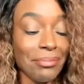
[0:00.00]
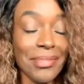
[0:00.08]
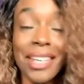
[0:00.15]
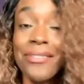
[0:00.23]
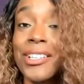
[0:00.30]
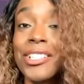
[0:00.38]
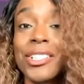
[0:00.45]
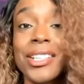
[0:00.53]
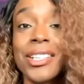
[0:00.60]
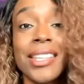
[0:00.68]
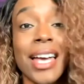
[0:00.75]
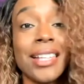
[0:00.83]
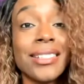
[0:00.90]
Eventually
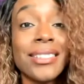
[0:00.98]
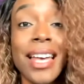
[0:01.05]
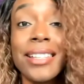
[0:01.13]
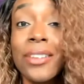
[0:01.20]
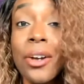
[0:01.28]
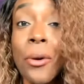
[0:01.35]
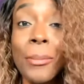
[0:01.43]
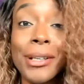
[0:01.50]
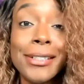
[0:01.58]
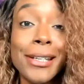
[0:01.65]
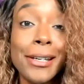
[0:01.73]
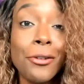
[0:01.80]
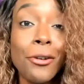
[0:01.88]
that's going to be
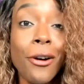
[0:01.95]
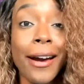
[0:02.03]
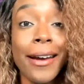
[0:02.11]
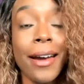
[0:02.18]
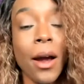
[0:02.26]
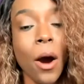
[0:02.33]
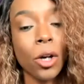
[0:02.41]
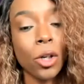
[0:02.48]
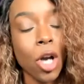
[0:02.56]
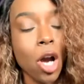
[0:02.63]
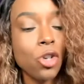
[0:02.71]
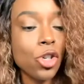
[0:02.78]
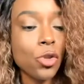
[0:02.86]
10 grand,
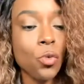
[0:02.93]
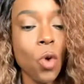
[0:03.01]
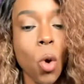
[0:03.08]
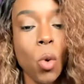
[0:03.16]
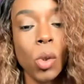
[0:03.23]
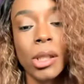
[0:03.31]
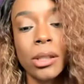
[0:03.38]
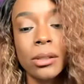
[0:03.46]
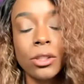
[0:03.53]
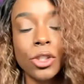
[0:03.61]
just rolling.